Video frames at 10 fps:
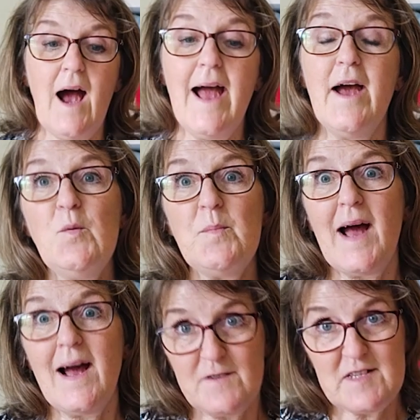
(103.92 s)
I hope I
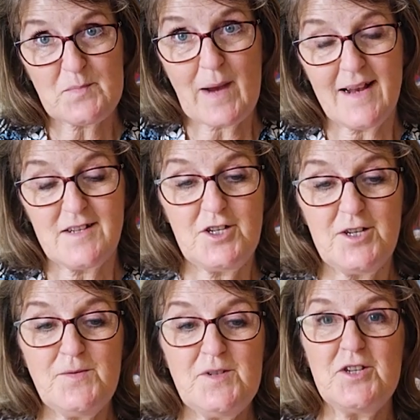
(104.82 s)
have inspired
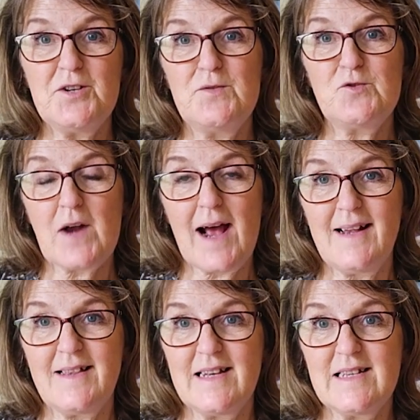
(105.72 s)
you to try
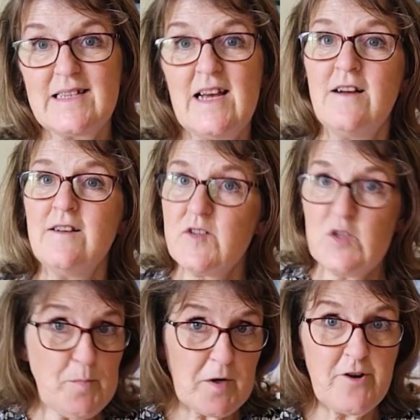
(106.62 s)
this
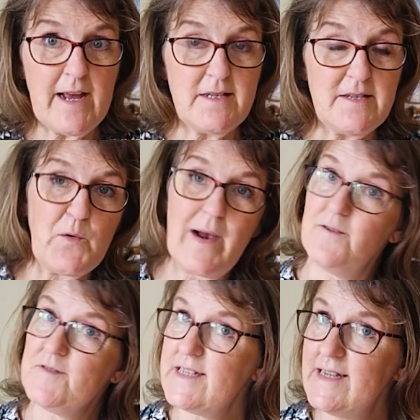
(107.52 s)
super creative way of
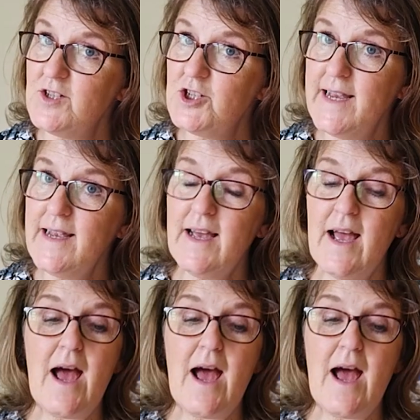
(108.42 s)
stitching.